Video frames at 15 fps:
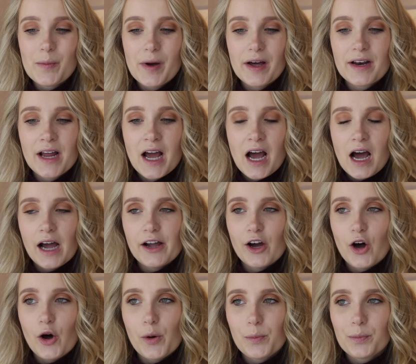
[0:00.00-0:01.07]
But I
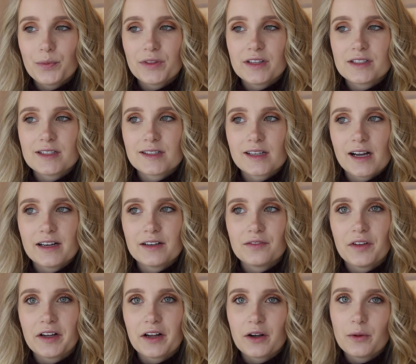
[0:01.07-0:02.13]
hope this is kind of
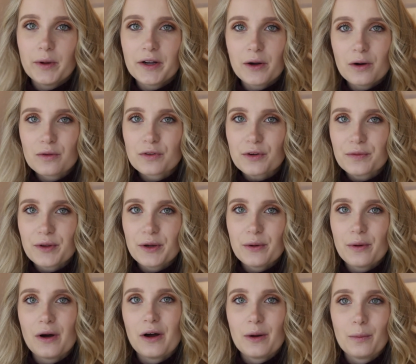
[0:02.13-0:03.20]
like a quick overview
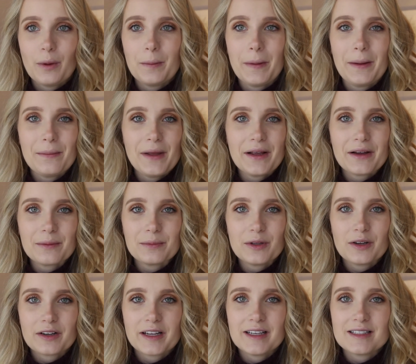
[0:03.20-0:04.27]
on what my makeup
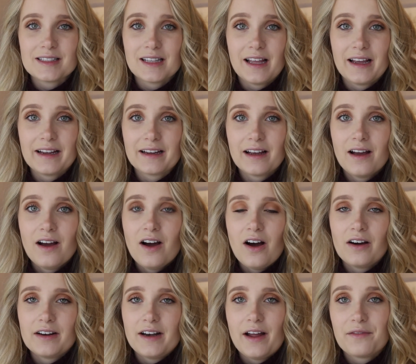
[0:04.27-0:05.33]
look is like
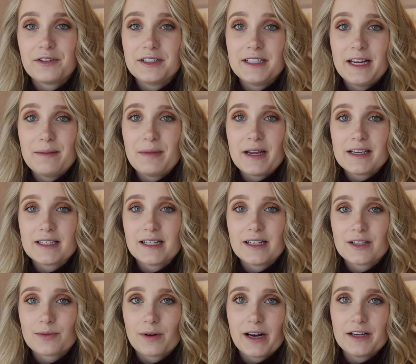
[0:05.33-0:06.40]
on an everyday
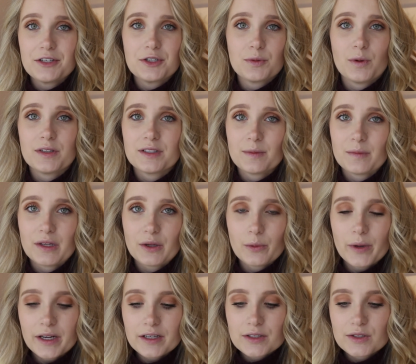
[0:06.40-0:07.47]
basis when I just want something
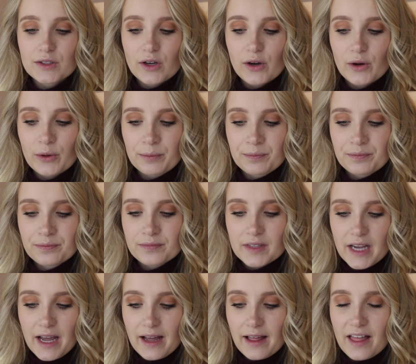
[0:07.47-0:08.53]
quick. So
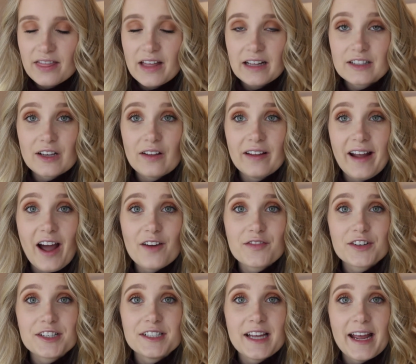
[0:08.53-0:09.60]
yeah, that's all I have
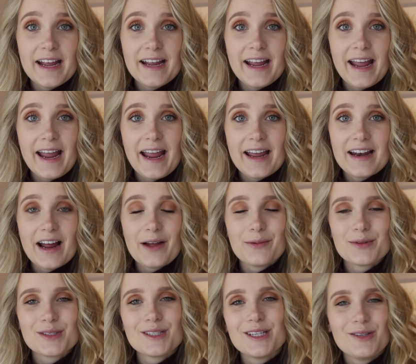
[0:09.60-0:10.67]
for today, and I
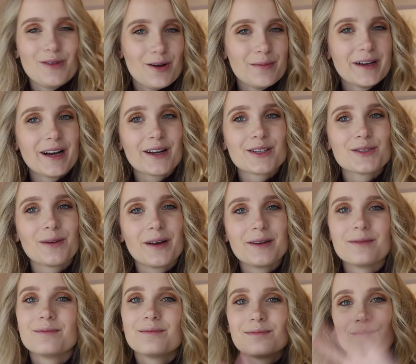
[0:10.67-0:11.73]
will see you on my next one.